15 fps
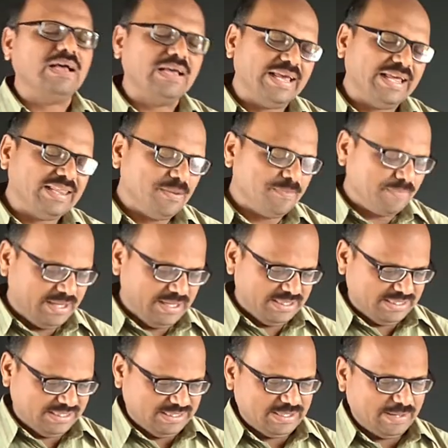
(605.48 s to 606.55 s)
any
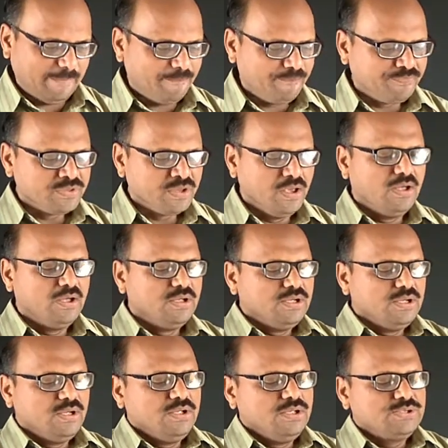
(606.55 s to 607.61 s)
place.
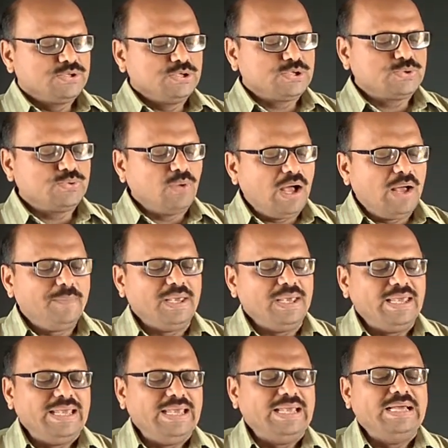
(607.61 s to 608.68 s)
So
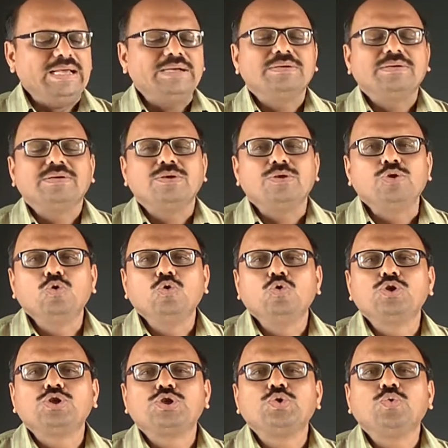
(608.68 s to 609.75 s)
Swami
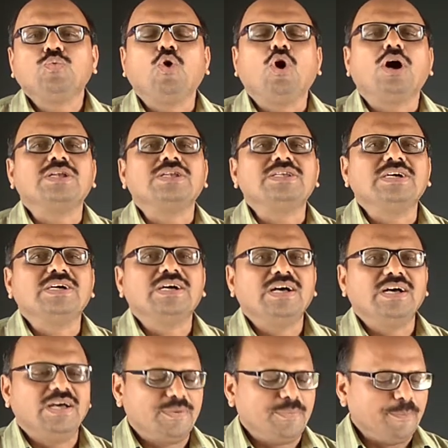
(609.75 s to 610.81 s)
used to
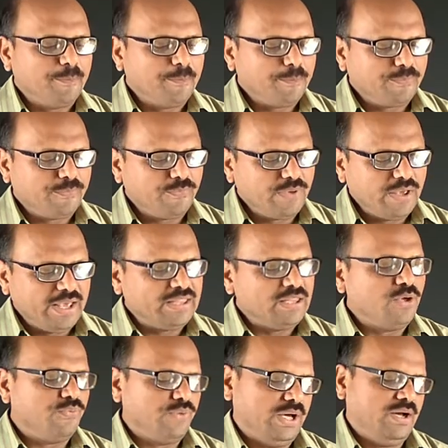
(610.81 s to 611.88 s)
wander
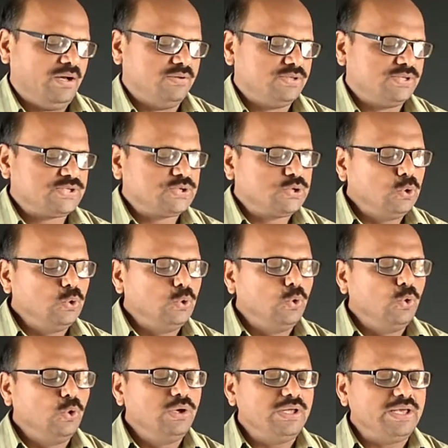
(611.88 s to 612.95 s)
anywhere.
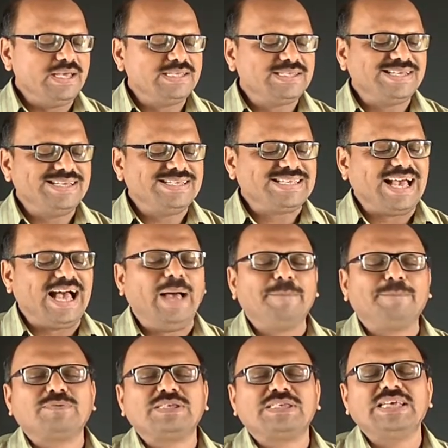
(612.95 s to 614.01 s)
School is his
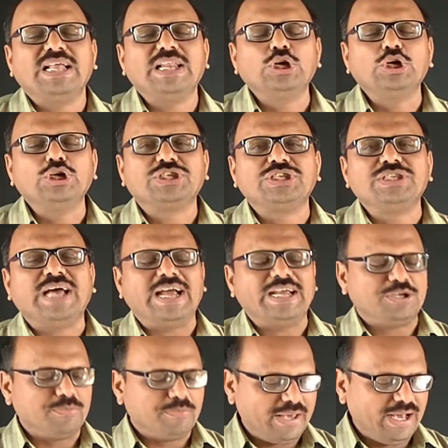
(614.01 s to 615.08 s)
absolute
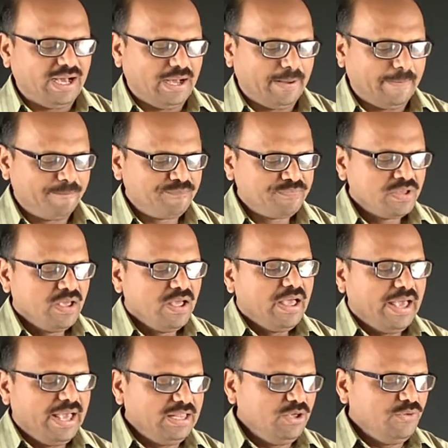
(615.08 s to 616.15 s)
nightmare.
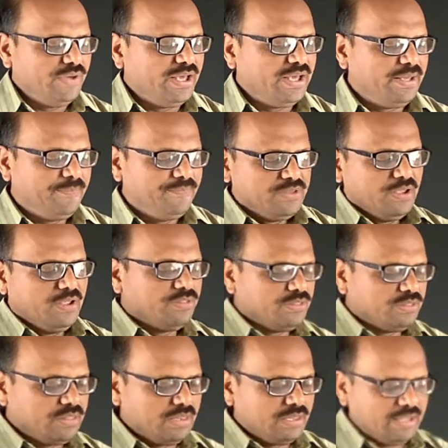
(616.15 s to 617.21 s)
Anyway,
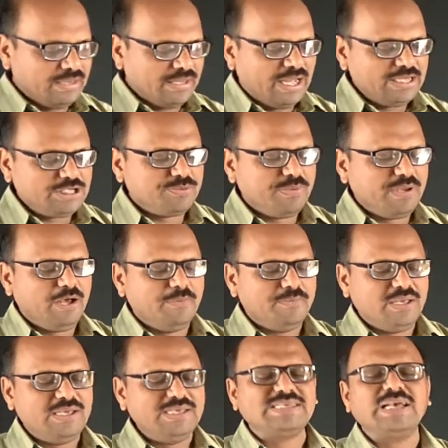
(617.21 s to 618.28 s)
nightmare
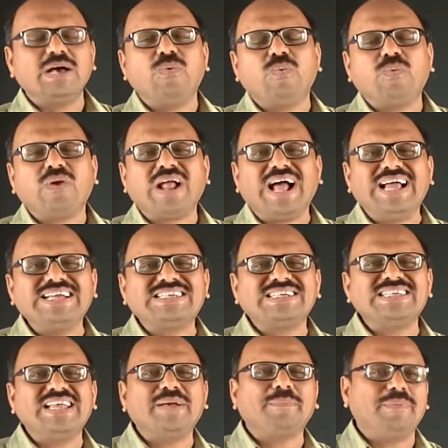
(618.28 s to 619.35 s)
means a
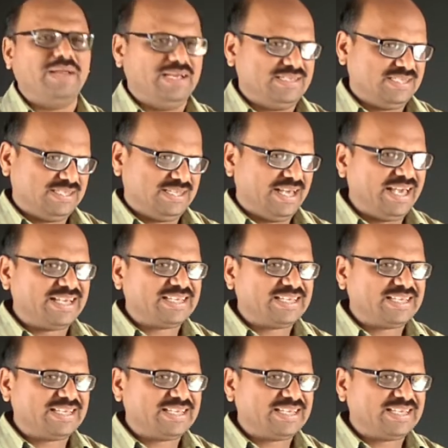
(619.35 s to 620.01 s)
frightening place,